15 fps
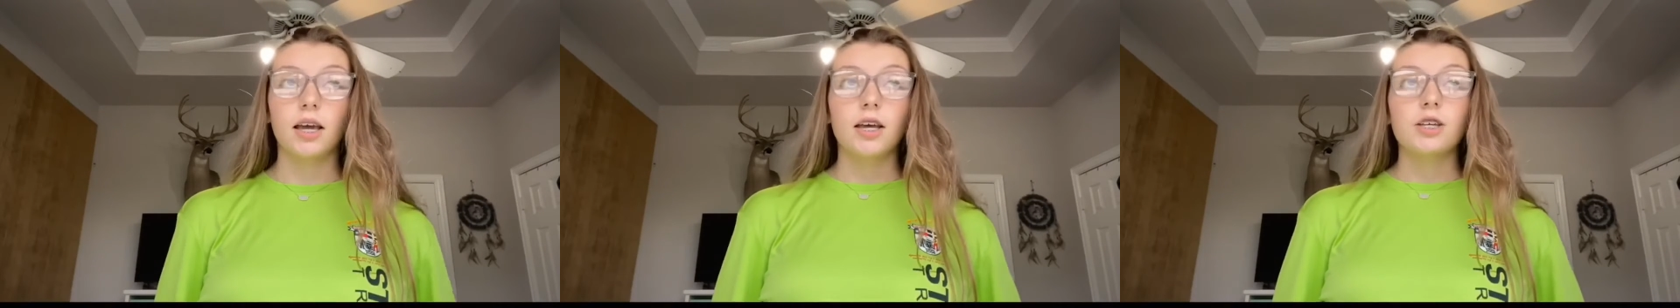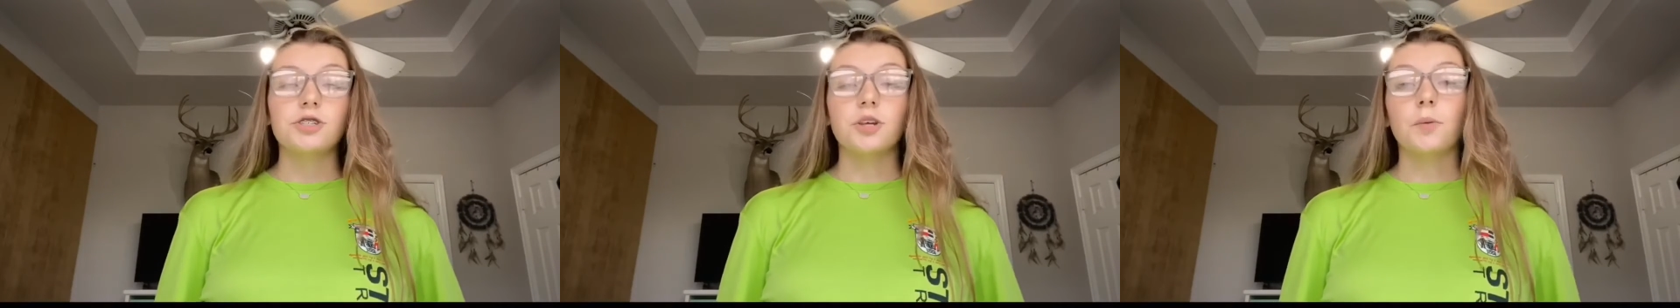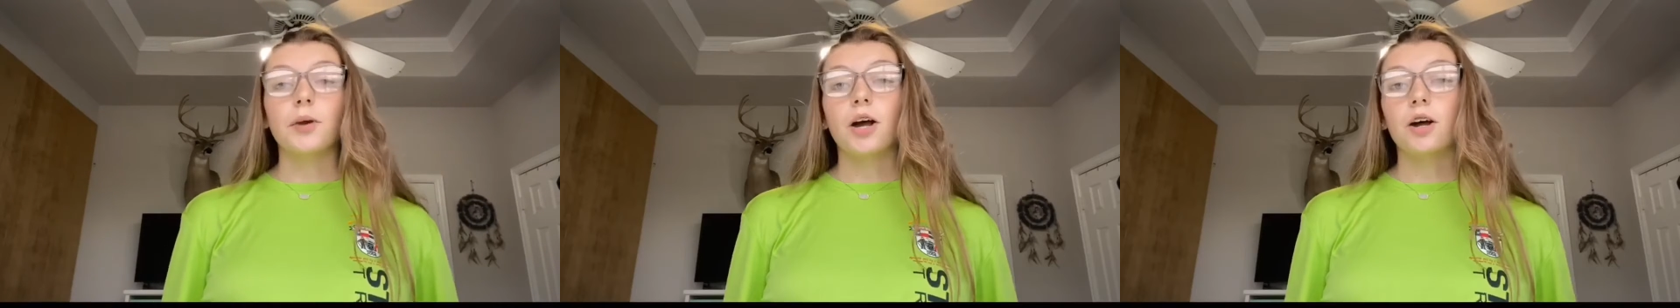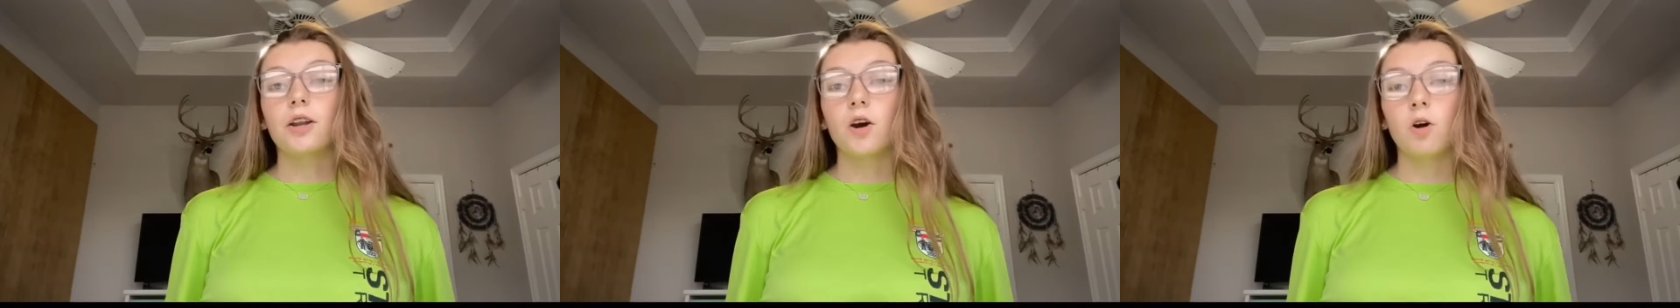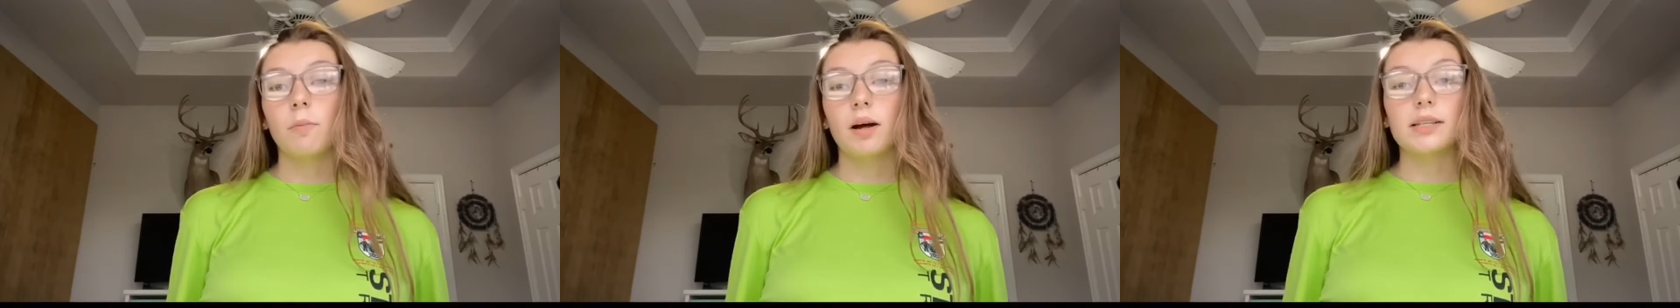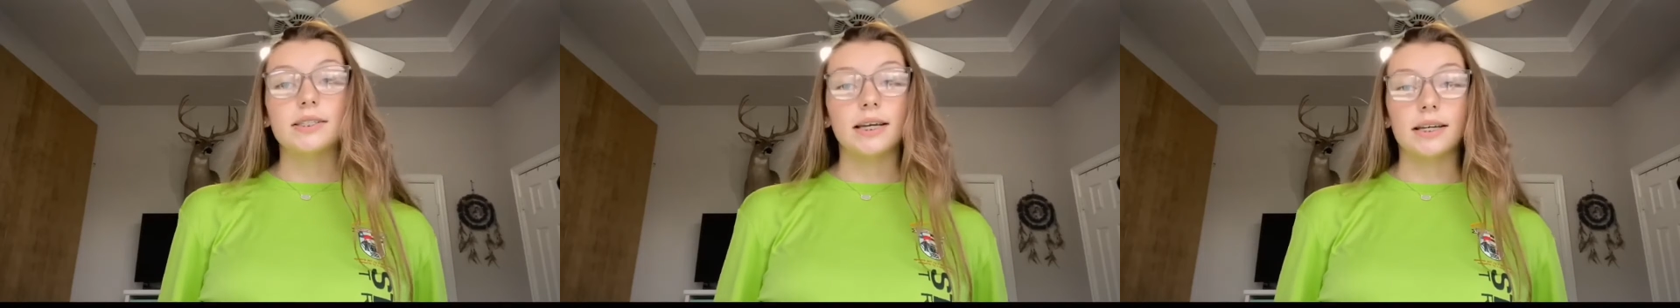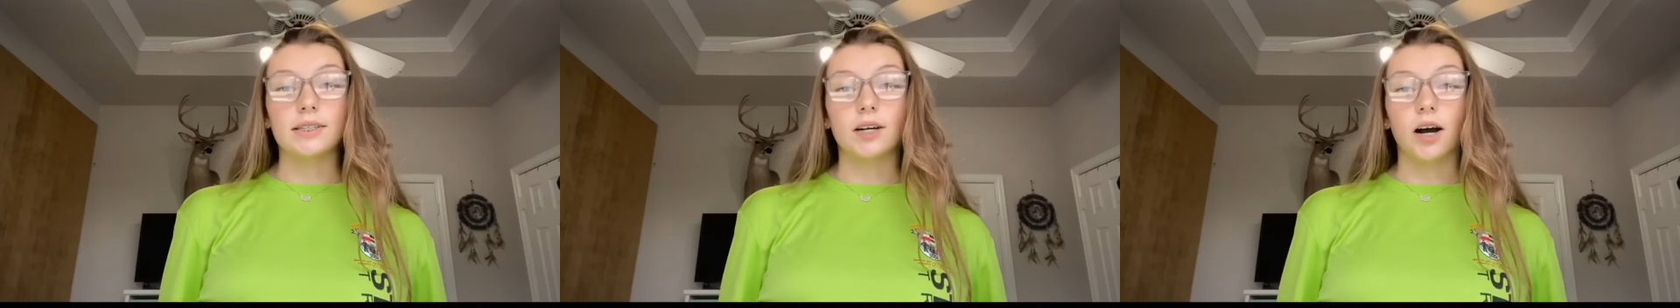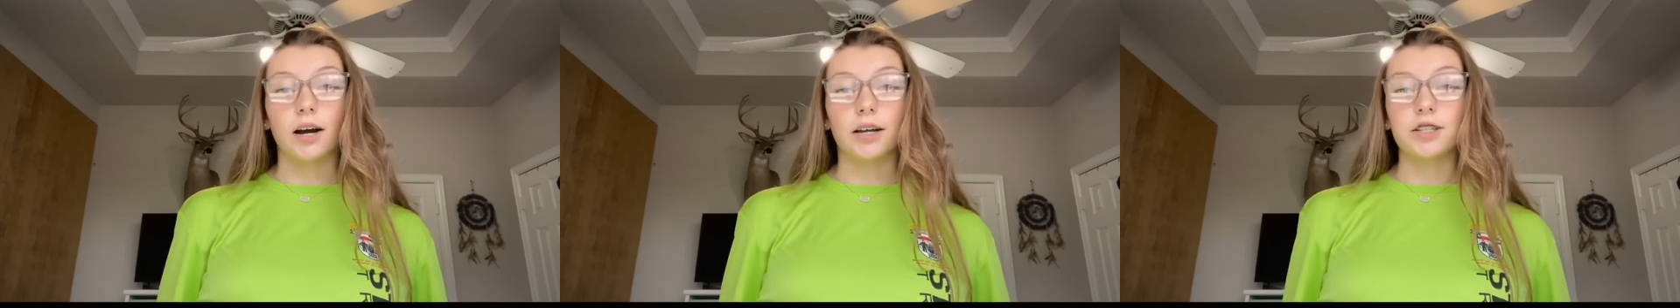So we all know about
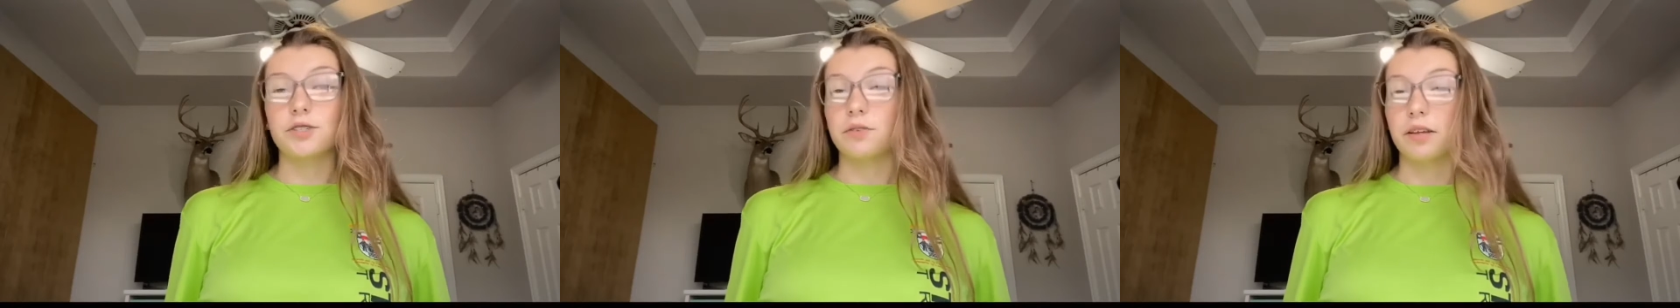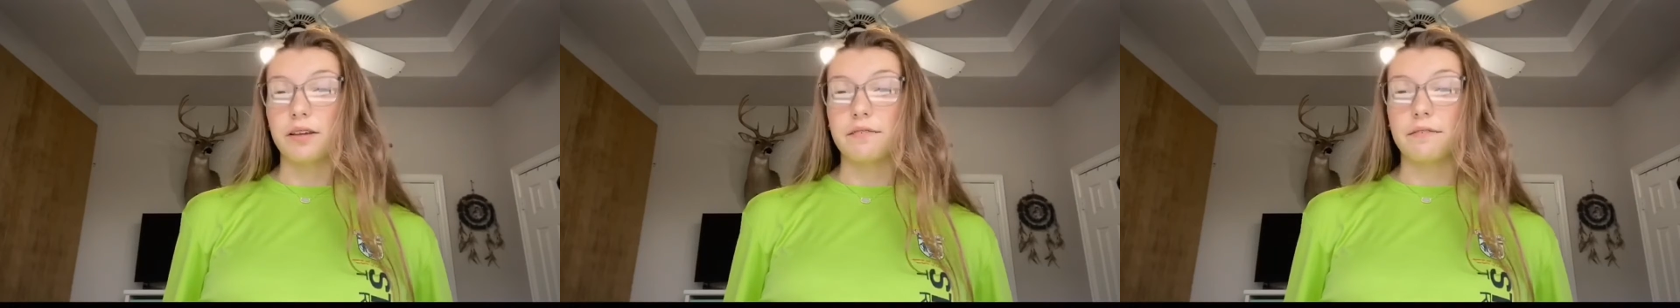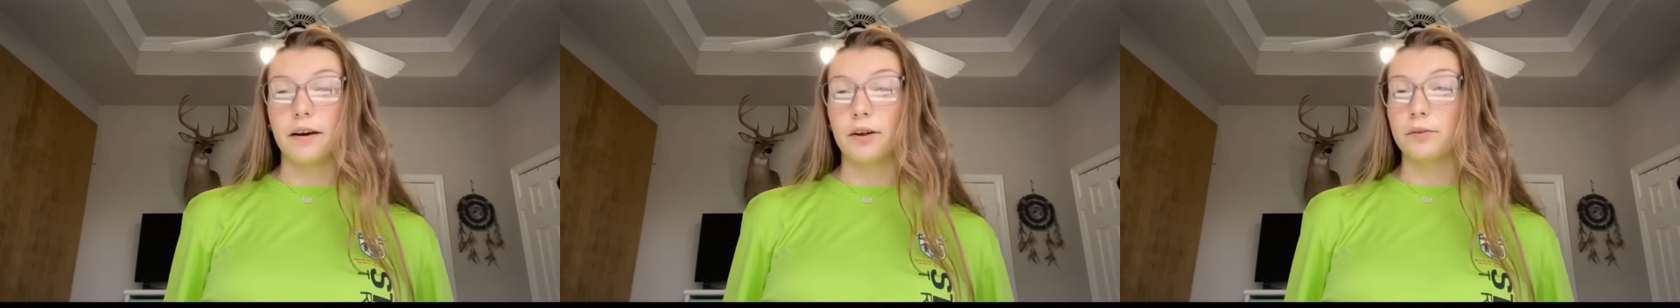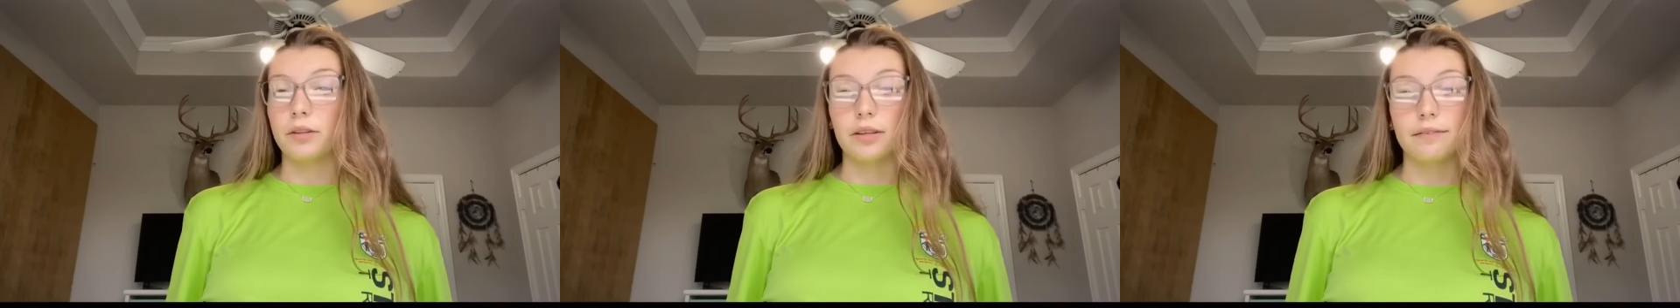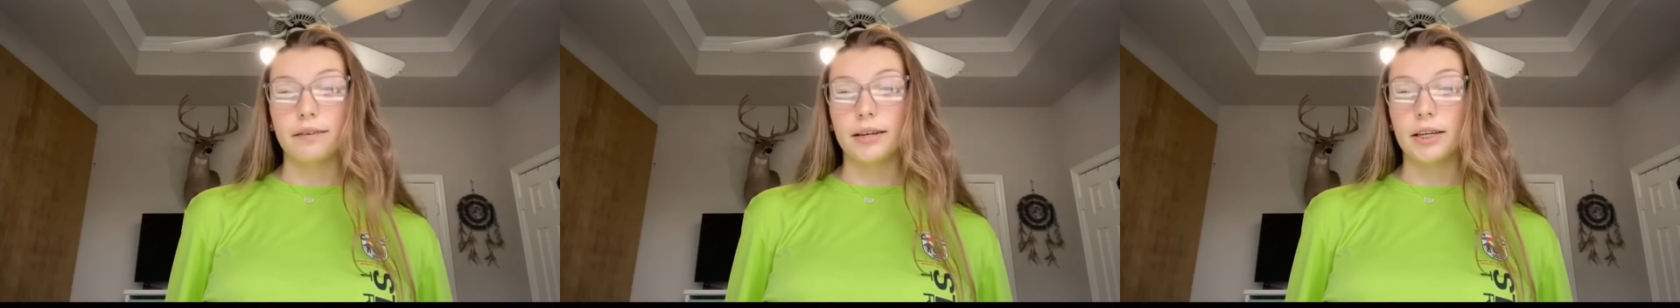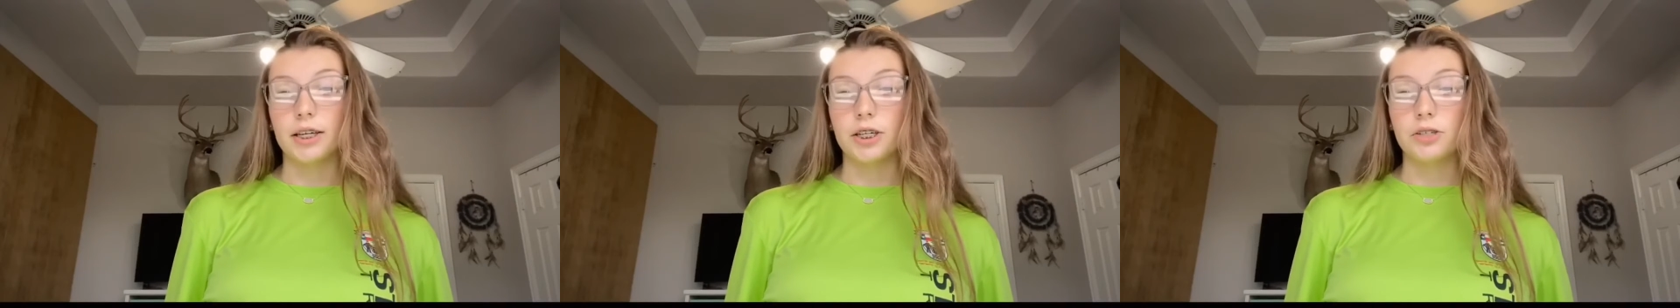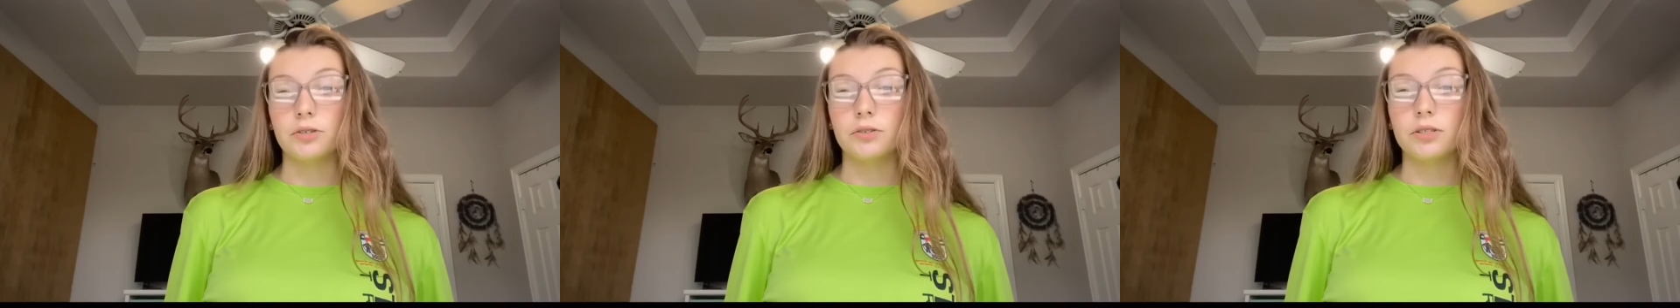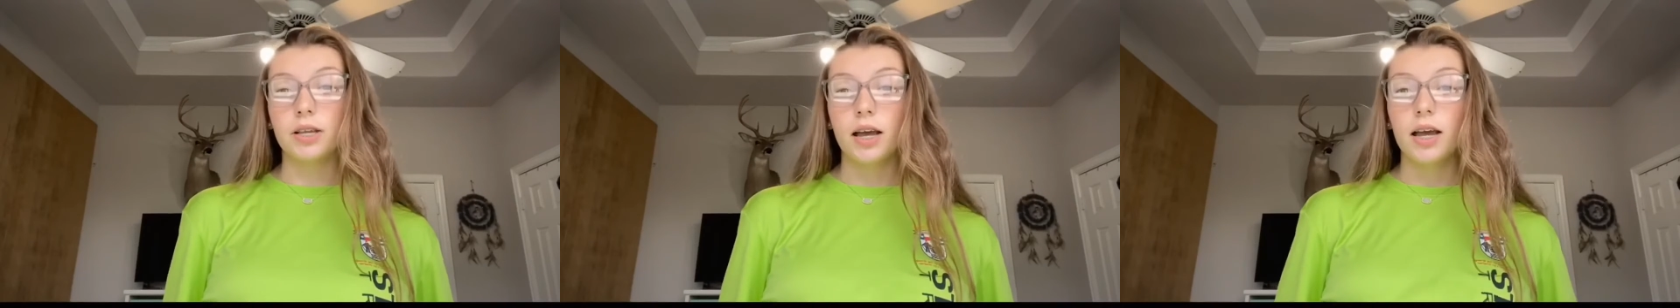TikTok, it's really fun, really fun to
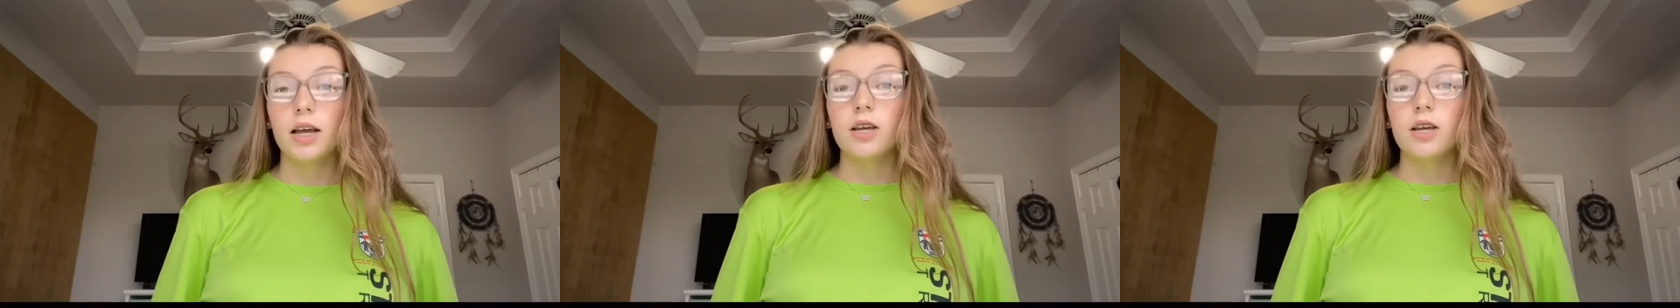use.